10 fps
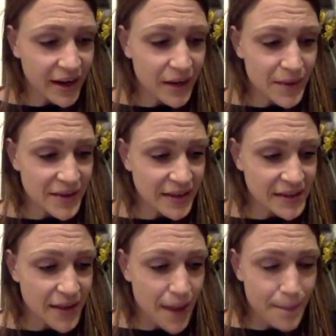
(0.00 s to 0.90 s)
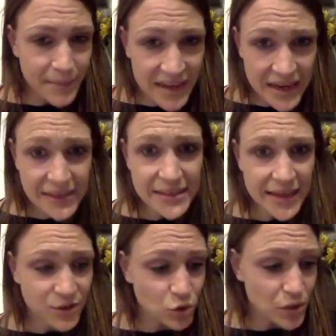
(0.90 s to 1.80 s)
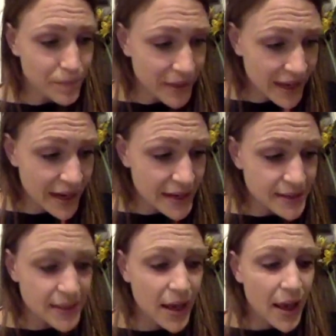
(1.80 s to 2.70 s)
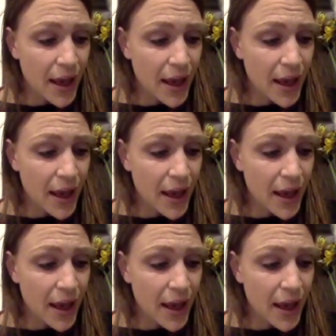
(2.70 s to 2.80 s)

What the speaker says: going to be things like beans, lentils and peas,